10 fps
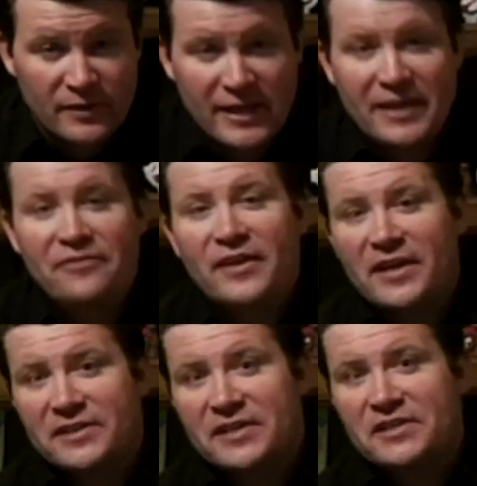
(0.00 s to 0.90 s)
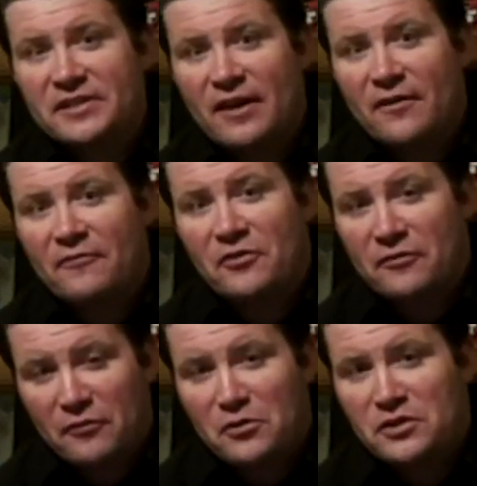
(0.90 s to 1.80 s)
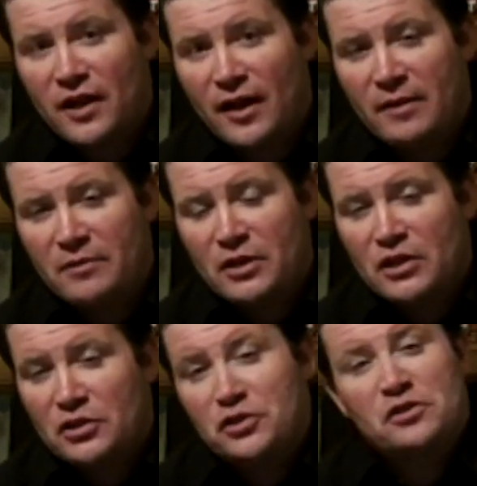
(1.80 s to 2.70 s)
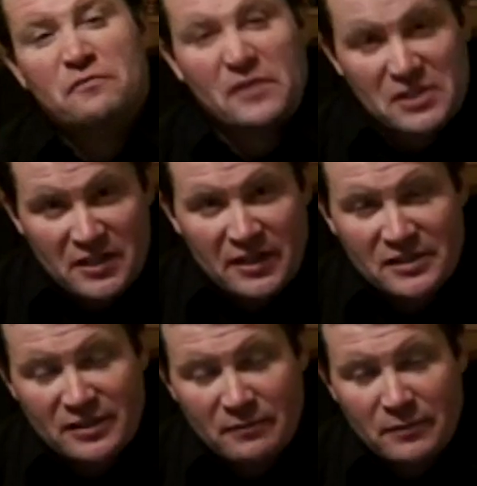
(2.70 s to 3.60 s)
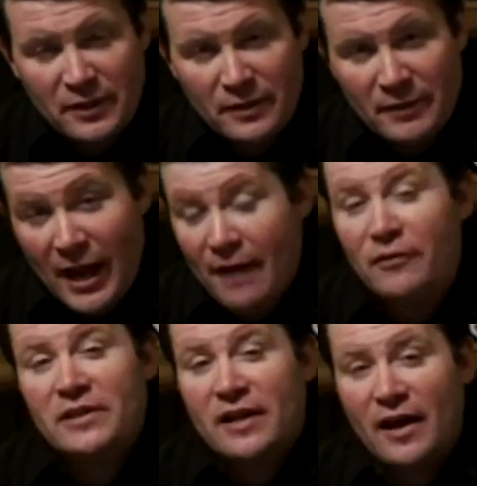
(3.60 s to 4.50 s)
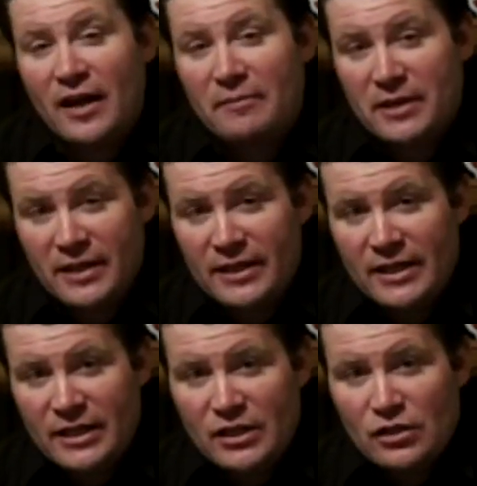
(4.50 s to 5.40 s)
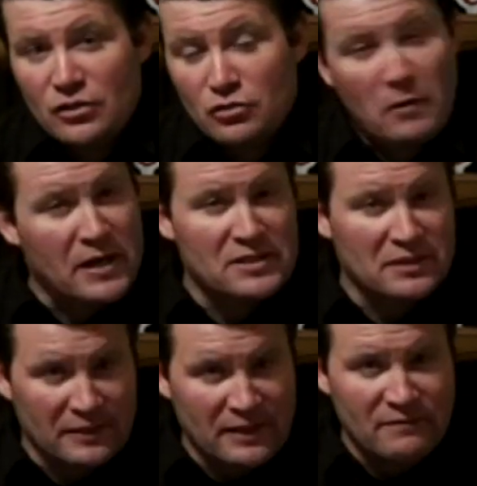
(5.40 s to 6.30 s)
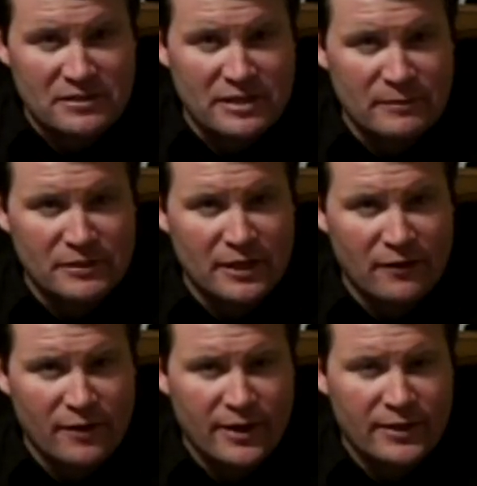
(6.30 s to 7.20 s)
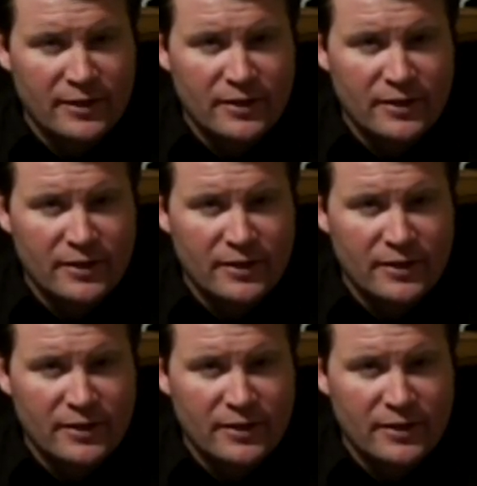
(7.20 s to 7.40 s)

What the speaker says: He thinks he's there for the first time, just visiting somebody, but every time he tries to leave the cemetery,